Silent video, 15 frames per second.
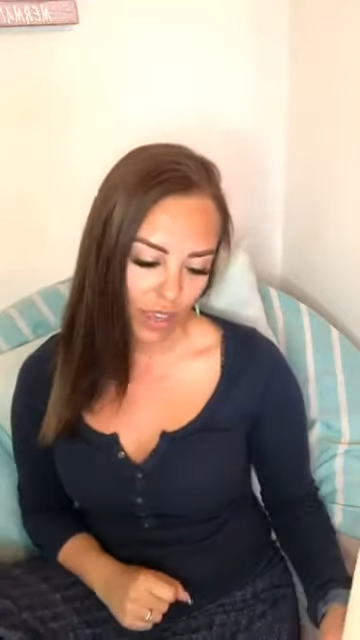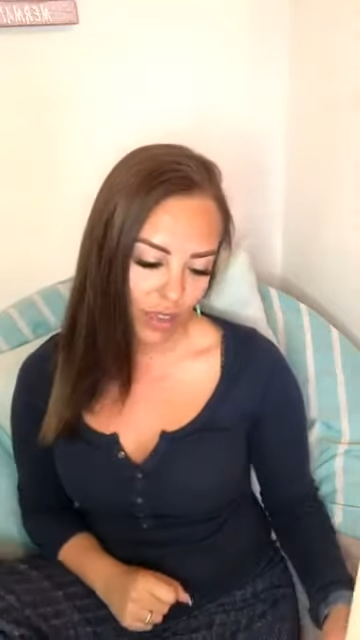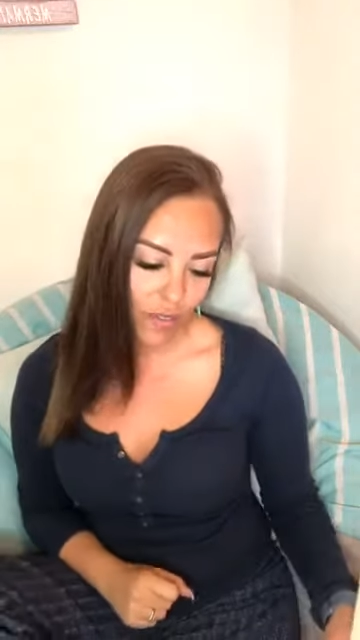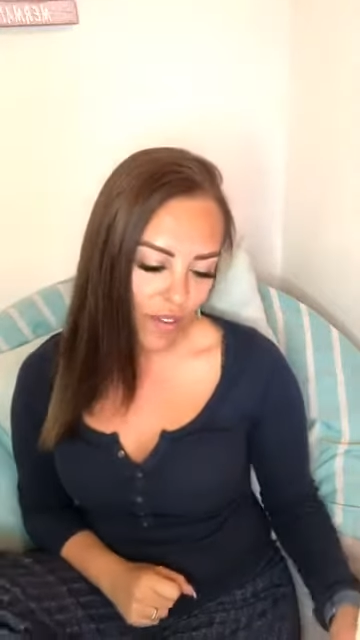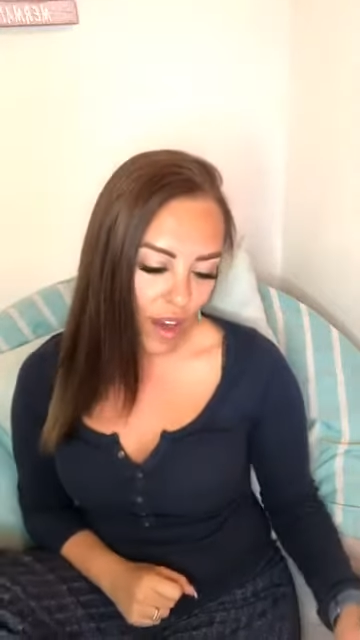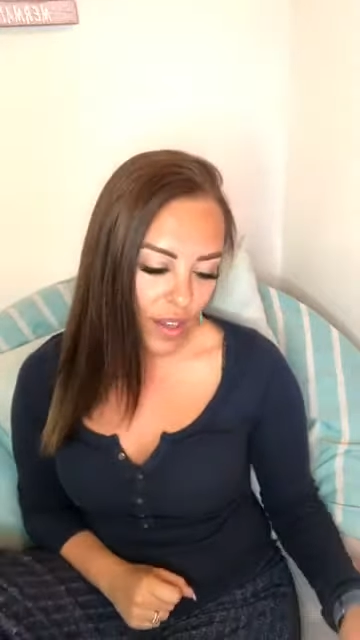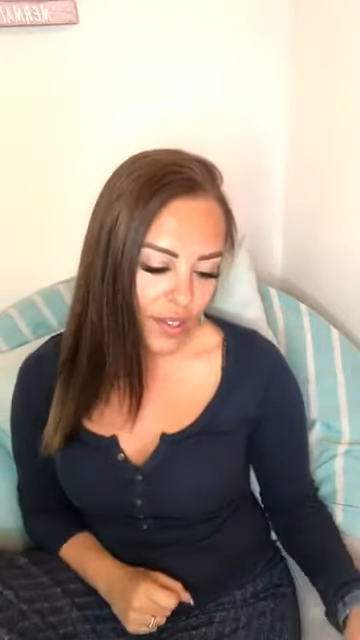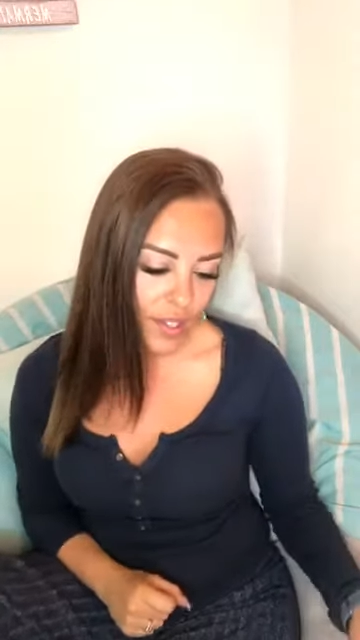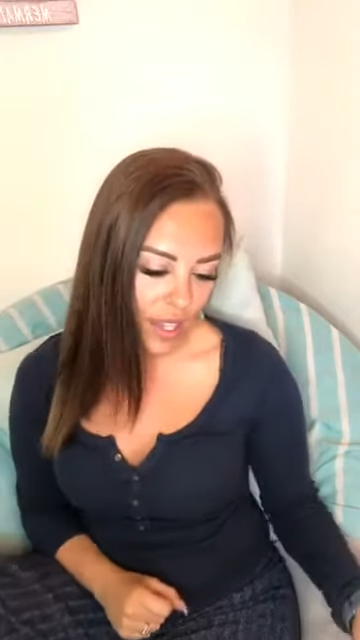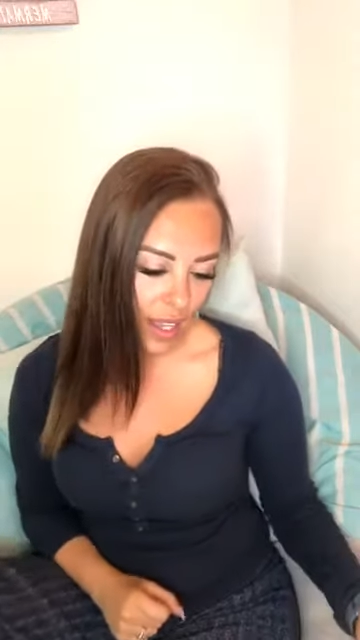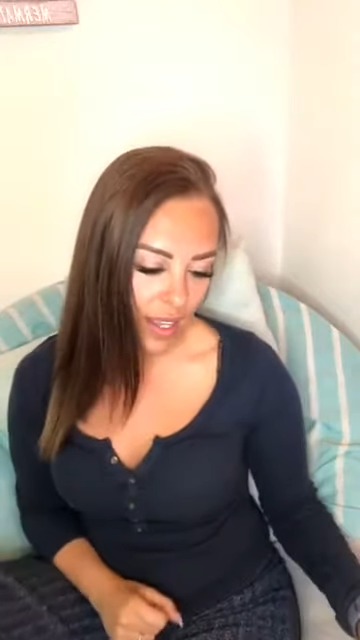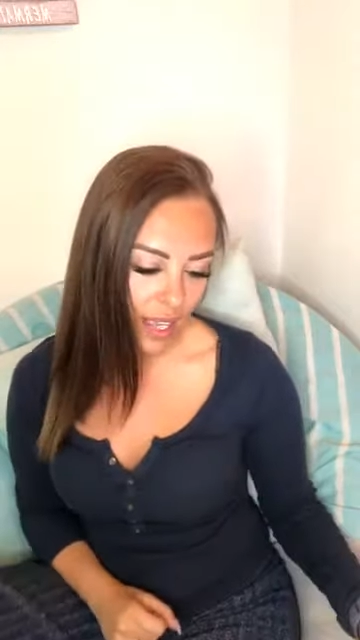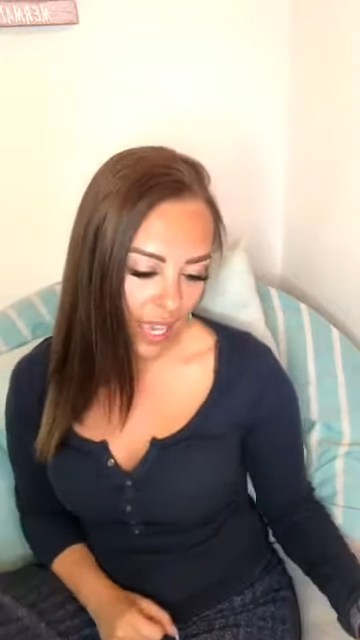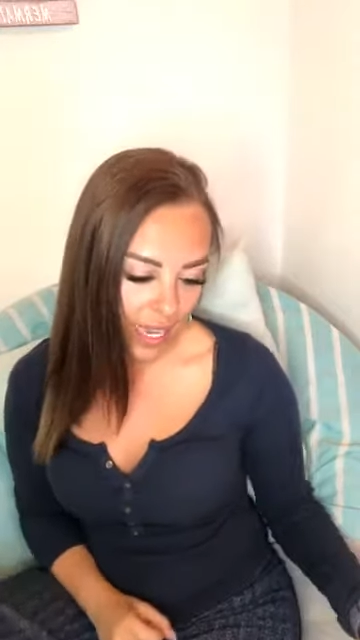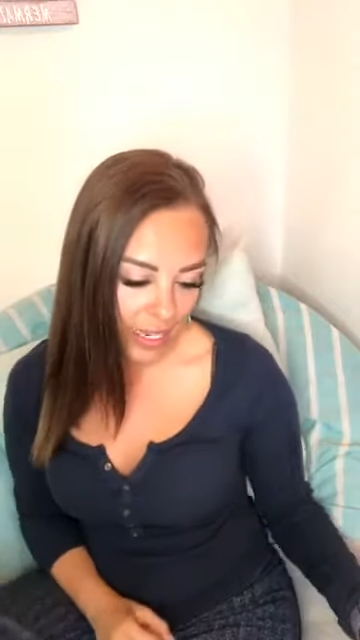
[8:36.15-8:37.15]
The first
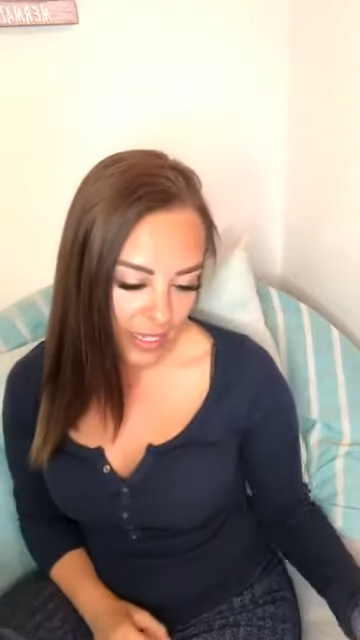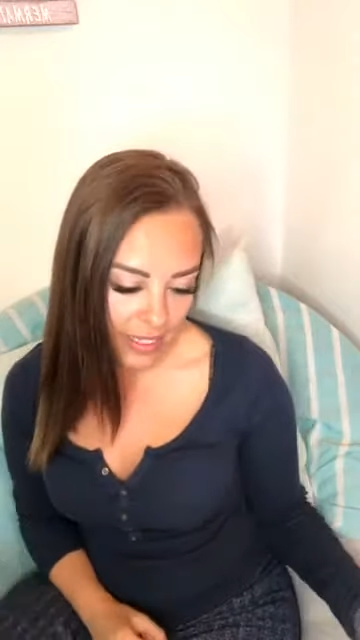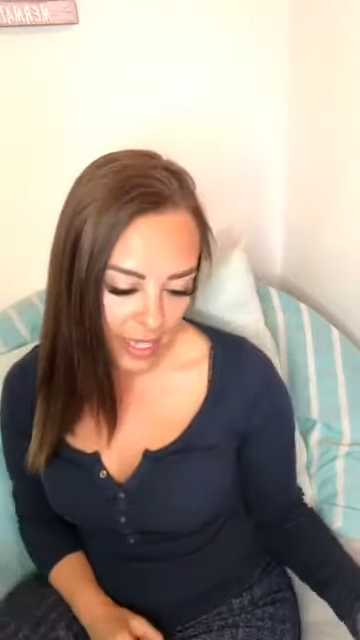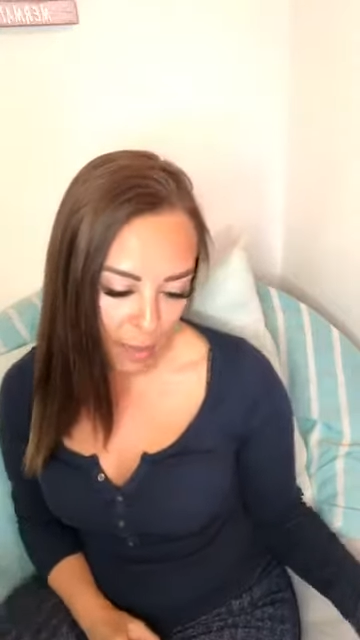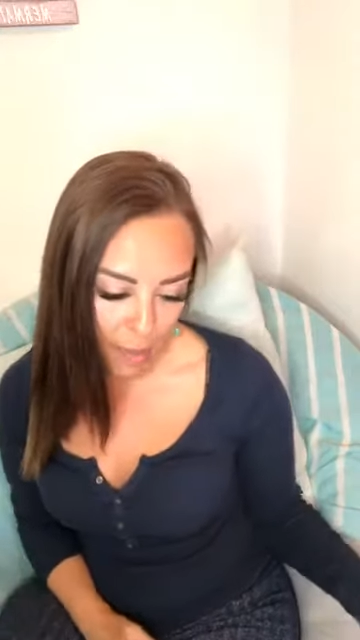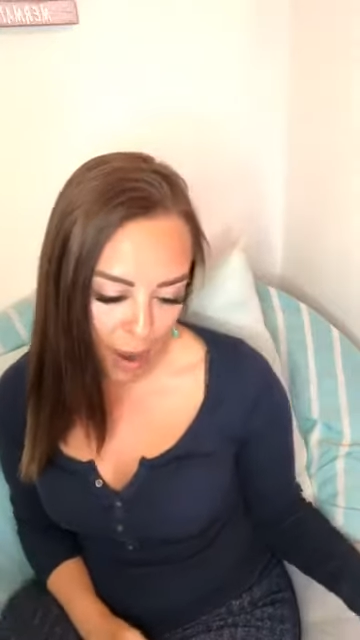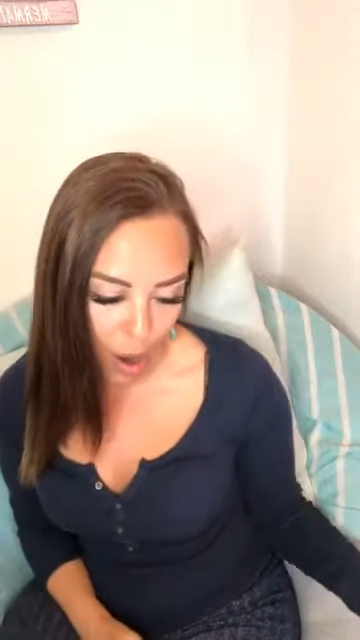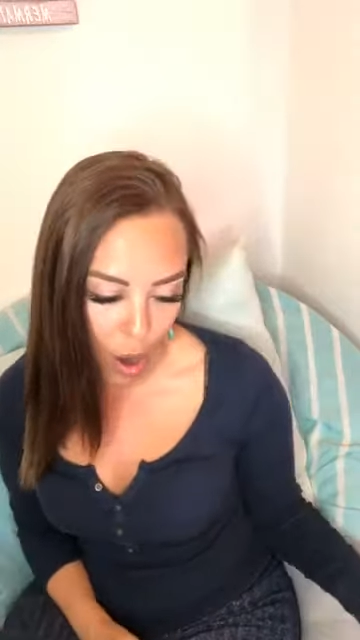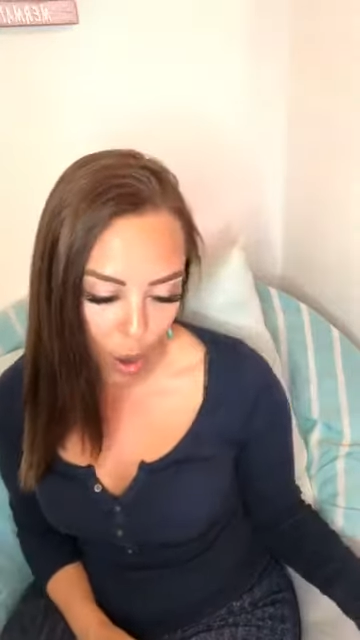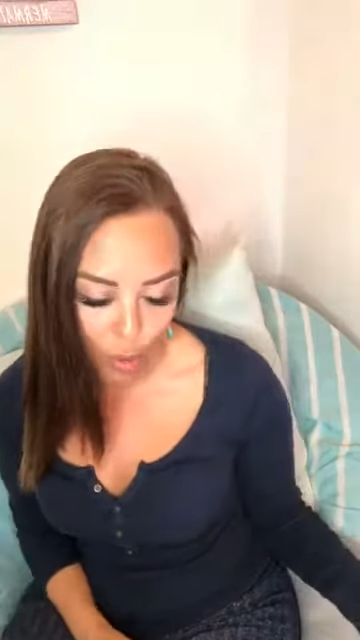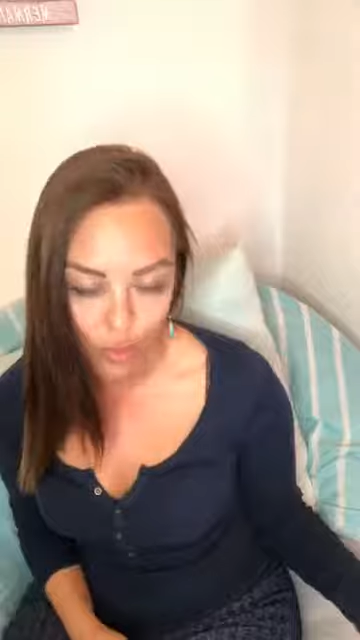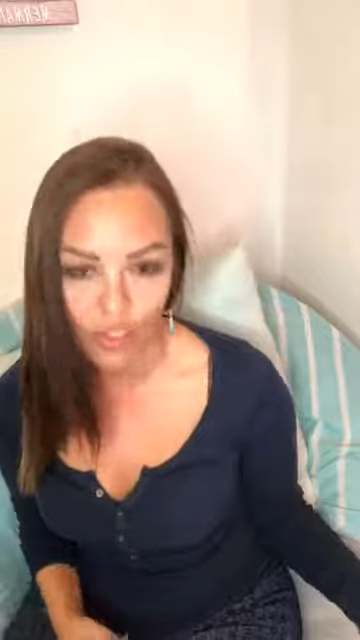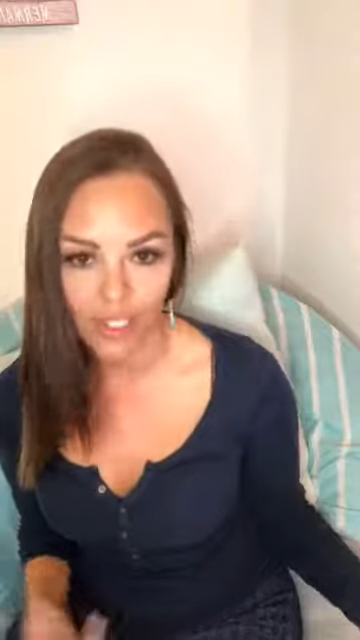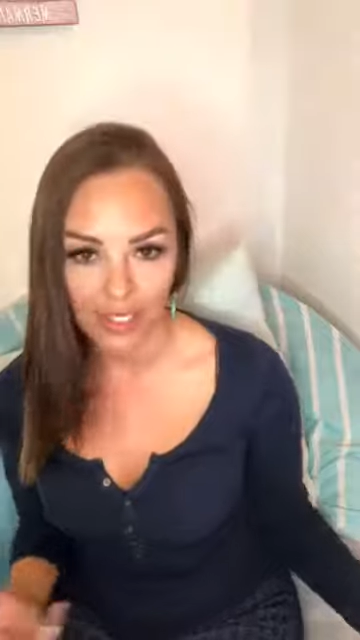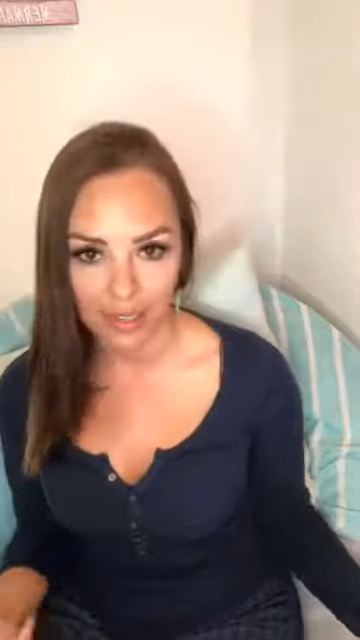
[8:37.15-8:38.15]
thing is about
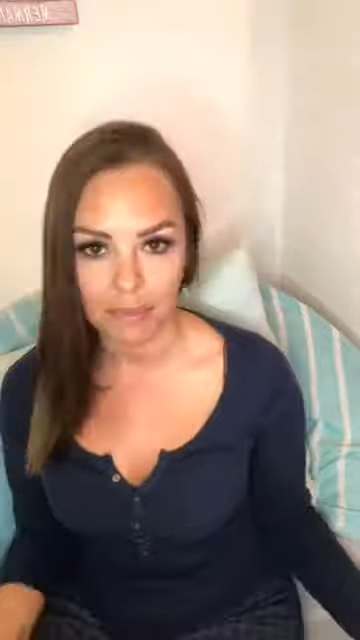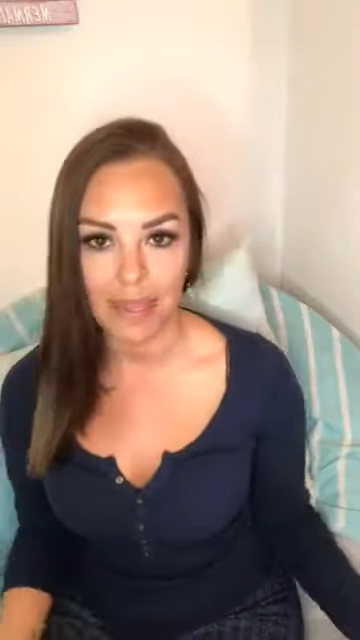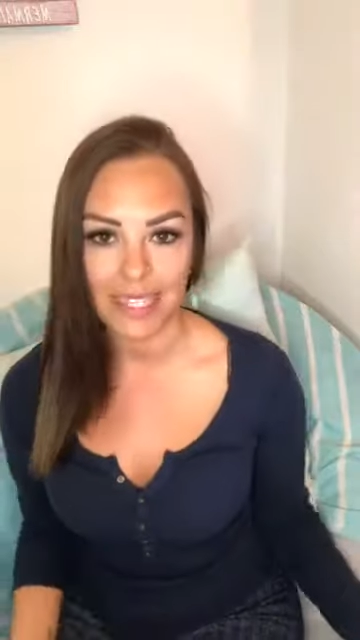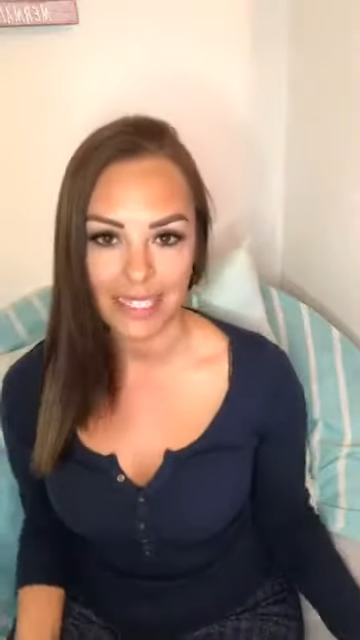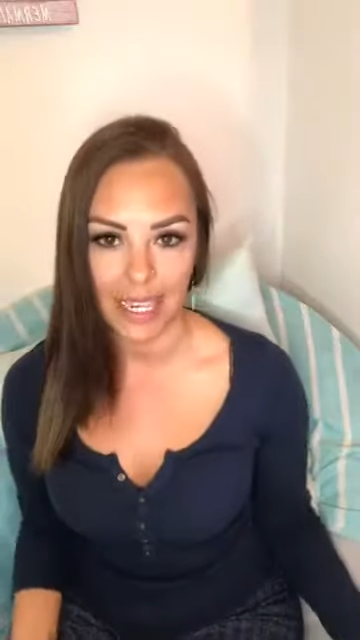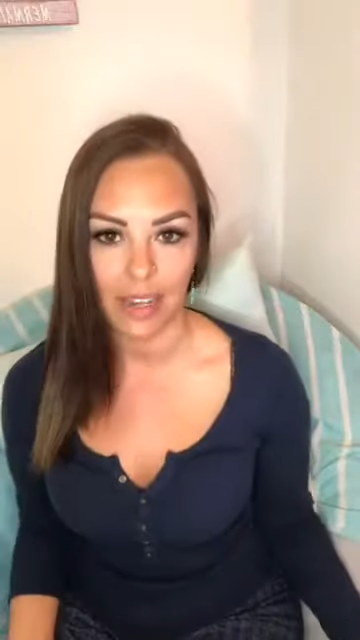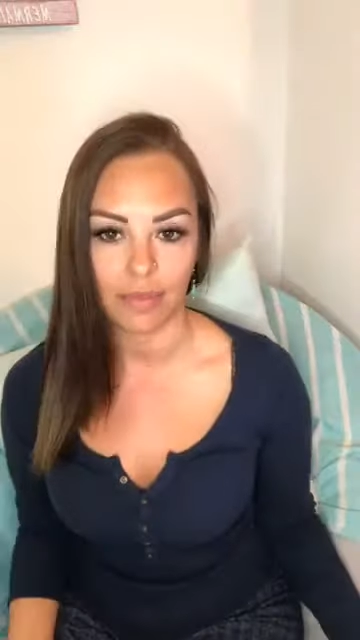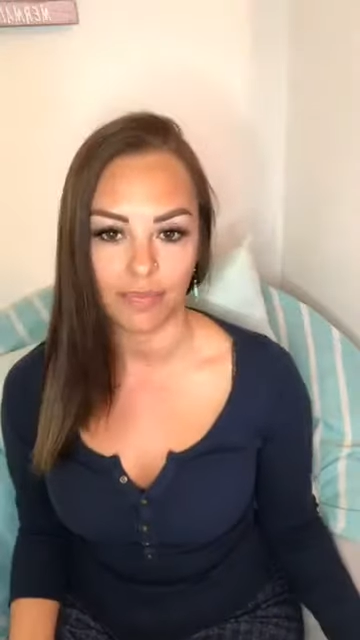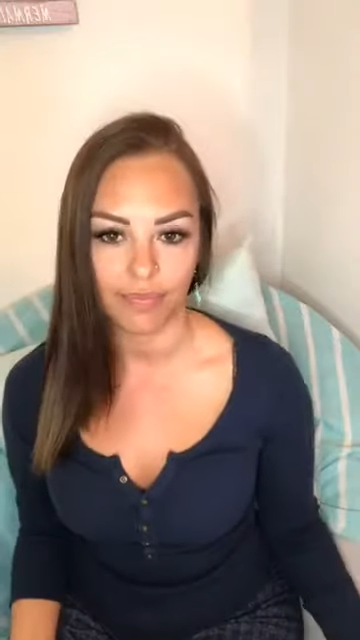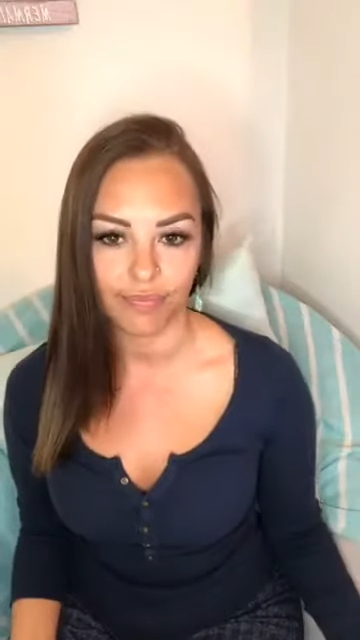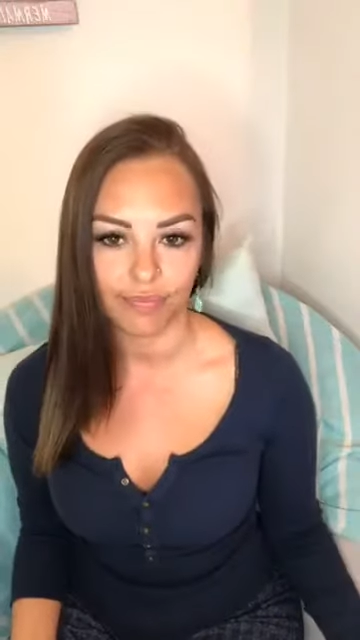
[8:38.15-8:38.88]
overcommitting.